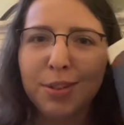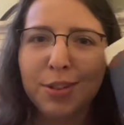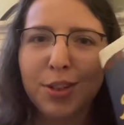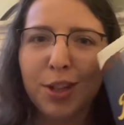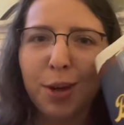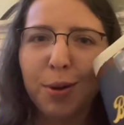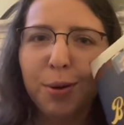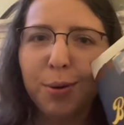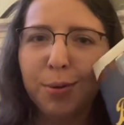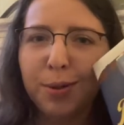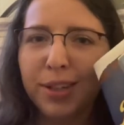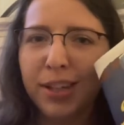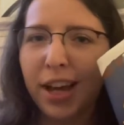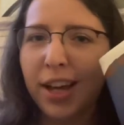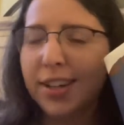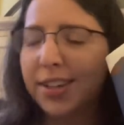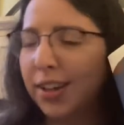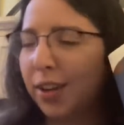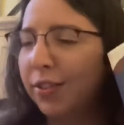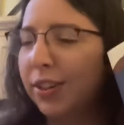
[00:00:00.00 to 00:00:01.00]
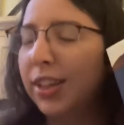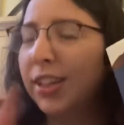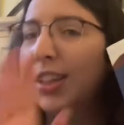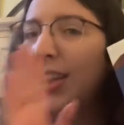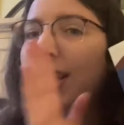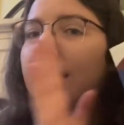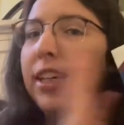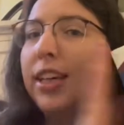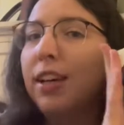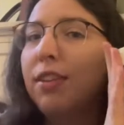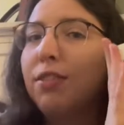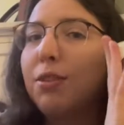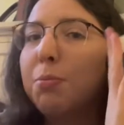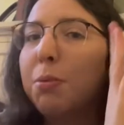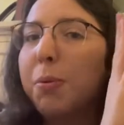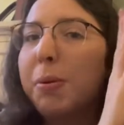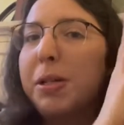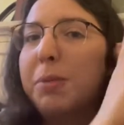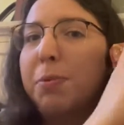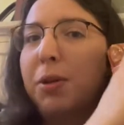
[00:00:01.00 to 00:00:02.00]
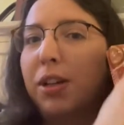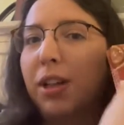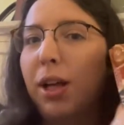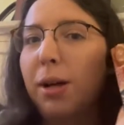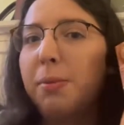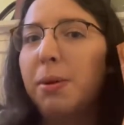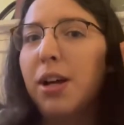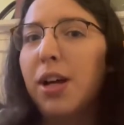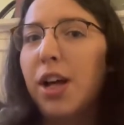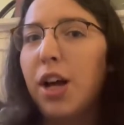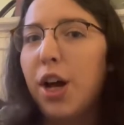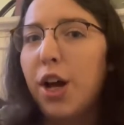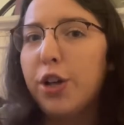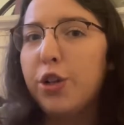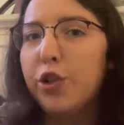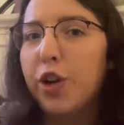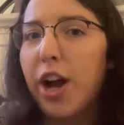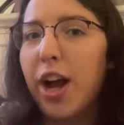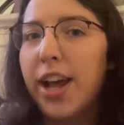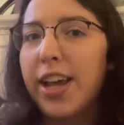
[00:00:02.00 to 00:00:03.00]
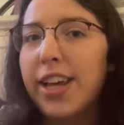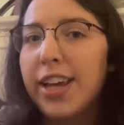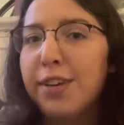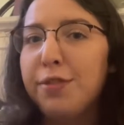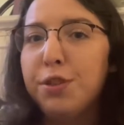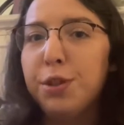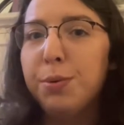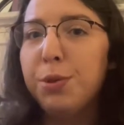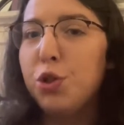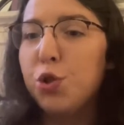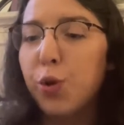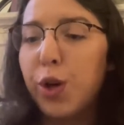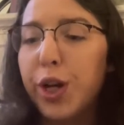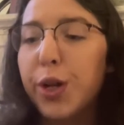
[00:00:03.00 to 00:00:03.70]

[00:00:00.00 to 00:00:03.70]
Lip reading: So yeah, definitely give the Bromance Book Club a try if you enjoy